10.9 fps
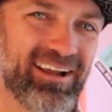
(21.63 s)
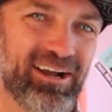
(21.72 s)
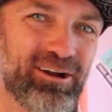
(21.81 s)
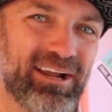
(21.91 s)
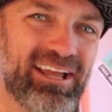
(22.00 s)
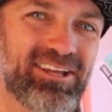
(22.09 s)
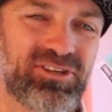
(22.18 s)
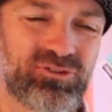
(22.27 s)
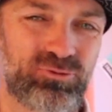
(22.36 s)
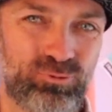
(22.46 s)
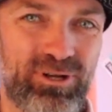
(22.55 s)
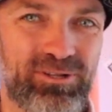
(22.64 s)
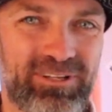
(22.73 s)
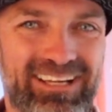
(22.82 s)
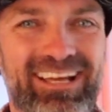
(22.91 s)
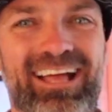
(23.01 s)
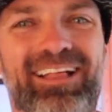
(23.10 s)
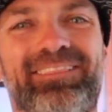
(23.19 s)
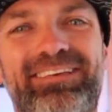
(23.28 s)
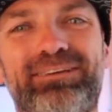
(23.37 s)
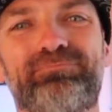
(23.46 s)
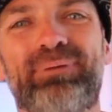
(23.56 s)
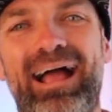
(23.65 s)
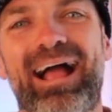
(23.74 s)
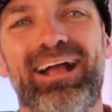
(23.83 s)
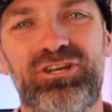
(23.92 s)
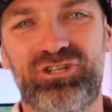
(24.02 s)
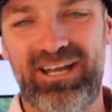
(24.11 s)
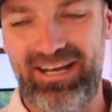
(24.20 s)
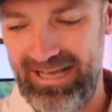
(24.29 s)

Aire is really the packaging.